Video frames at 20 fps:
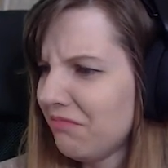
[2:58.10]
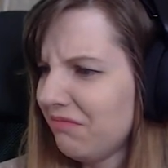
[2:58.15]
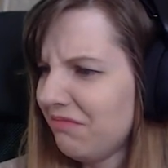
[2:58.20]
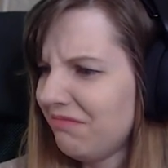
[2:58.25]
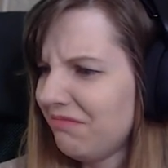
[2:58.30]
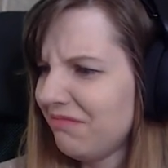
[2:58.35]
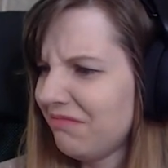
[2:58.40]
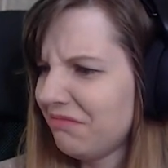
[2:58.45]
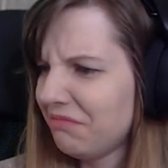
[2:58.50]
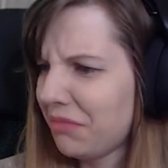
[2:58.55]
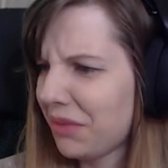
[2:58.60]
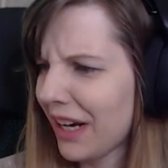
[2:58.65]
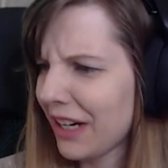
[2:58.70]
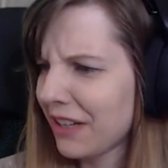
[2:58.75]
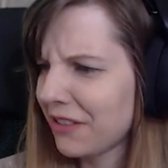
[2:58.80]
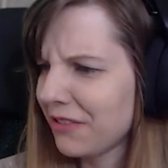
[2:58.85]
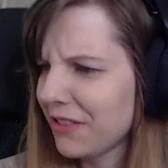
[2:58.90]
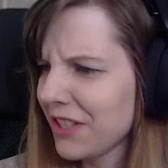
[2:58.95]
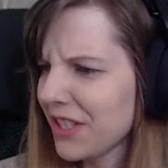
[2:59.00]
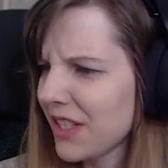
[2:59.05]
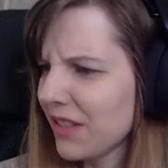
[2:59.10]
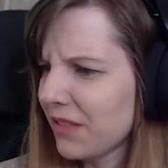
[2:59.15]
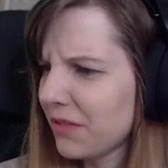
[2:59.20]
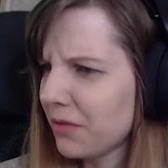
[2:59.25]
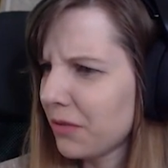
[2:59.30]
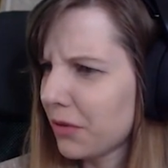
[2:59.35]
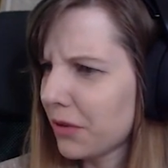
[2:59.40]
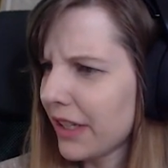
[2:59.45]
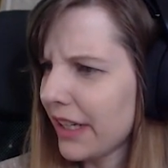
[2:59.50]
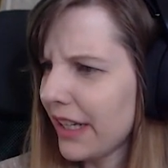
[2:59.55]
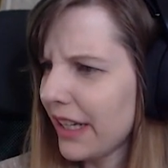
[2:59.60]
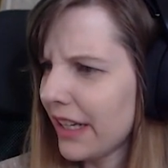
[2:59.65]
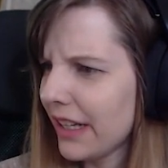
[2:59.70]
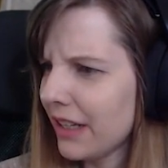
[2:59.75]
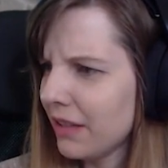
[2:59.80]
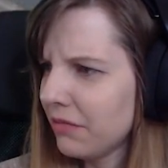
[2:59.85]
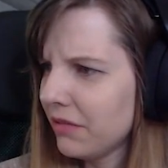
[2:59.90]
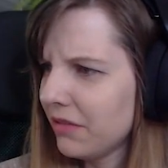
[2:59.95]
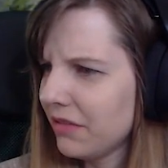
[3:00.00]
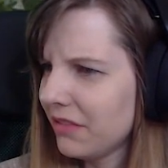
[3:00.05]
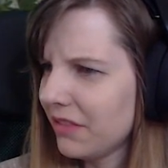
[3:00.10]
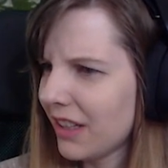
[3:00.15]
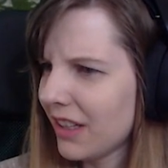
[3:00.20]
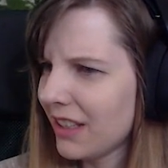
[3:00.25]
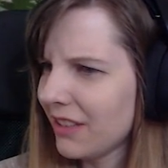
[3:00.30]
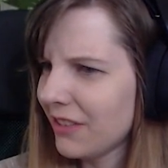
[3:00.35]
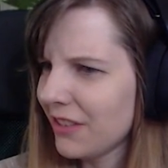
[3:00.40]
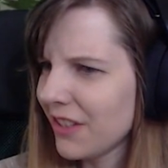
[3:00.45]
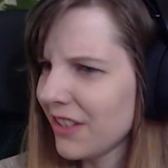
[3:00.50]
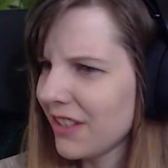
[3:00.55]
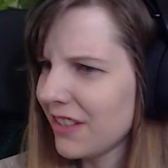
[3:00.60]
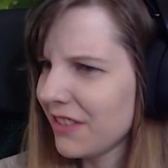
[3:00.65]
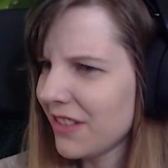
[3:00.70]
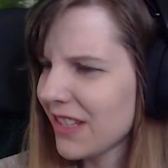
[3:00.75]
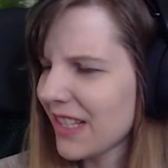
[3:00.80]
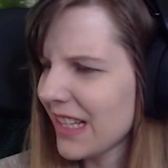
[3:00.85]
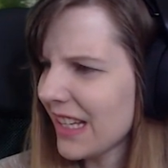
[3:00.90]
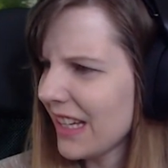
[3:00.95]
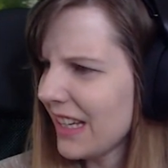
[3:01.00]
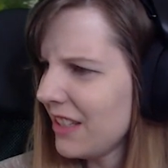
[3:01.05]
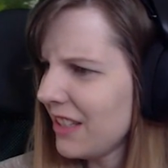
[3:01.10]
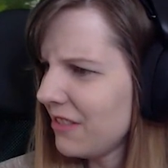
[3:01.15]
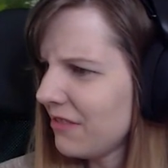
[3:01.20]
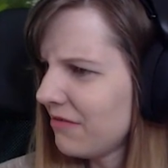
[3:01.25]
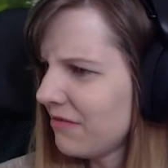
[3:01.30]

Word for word: Breakfast at four A M I would say.